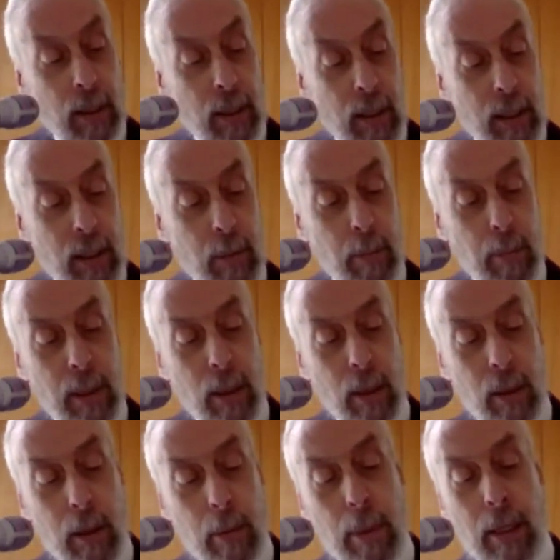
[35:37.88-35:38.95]
He
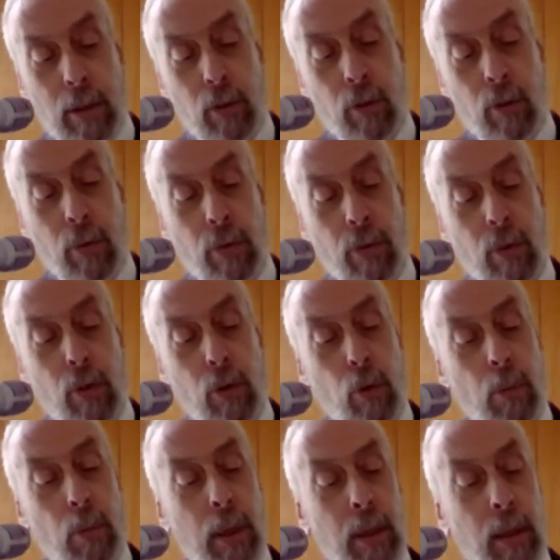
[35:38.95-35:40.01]
merely mentions
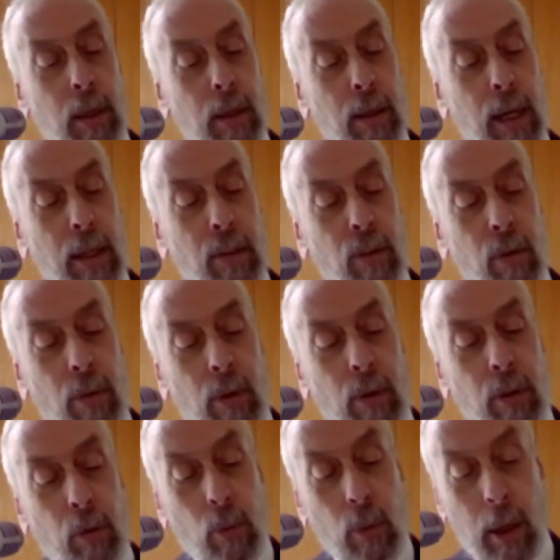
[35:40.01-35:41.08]
Newbery,
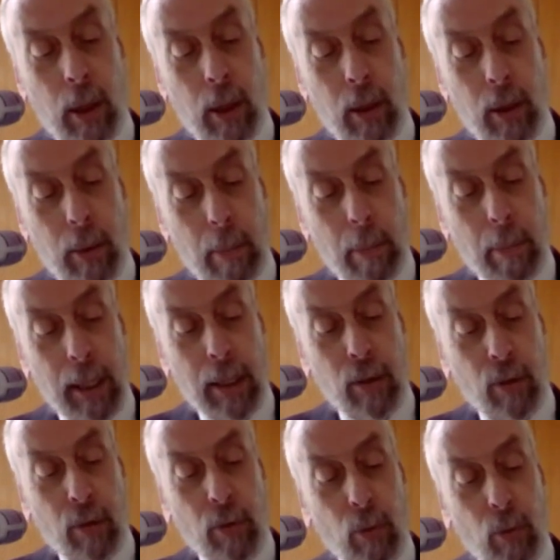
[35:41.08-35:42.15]
1931, pages